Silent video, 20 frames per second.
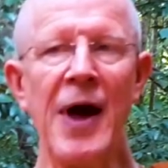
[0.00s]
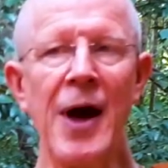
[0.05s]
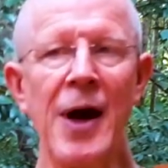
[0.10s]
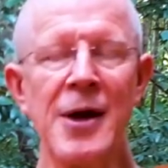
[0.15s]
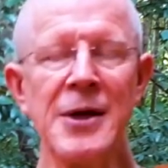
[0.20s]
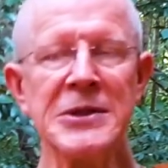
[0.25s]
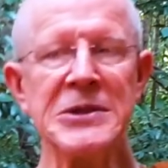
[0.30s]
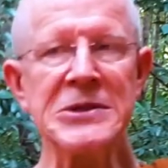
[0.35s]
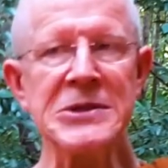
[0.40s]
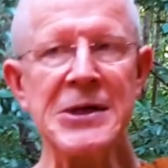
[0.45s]

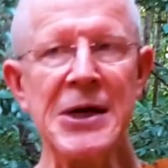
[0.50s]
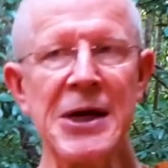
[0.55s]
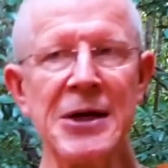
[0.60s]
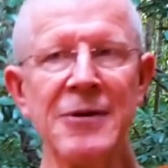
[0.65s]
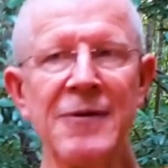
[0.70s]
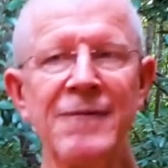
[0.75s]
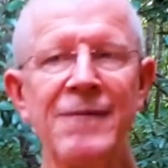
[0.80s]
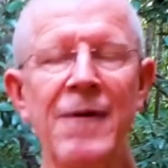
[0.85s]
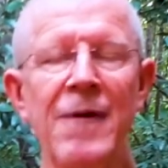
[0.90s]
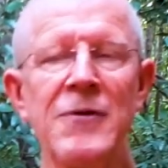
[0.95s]
outside
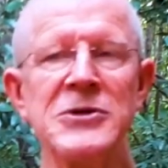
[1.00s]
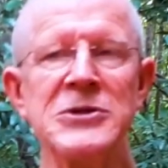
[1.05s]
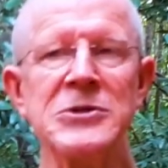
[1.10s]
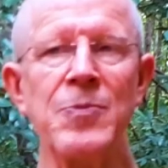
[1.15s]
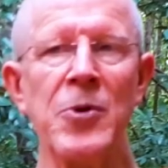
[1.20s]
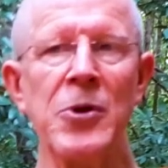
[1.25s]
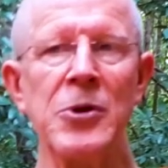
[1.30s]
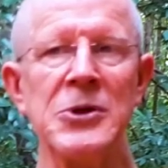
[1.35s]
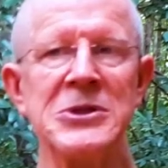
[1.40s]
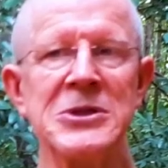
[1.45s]
the forest
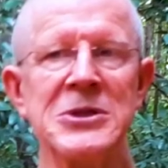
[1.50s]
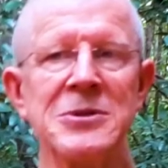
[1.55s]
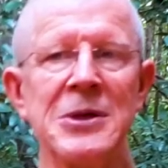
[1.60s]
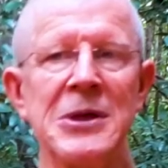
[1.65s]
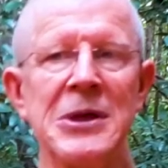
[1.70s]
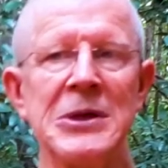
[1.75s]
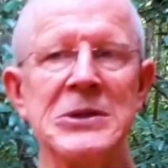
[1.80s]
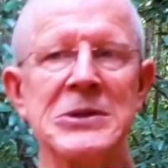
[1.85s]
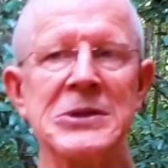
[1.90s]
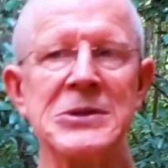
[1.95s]

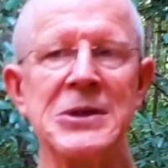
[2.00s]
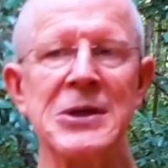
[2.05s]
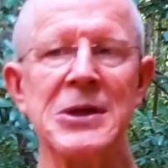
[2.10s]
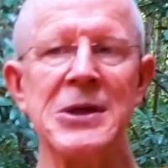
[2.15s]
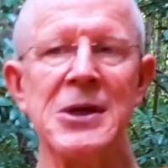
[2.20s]
monasteries,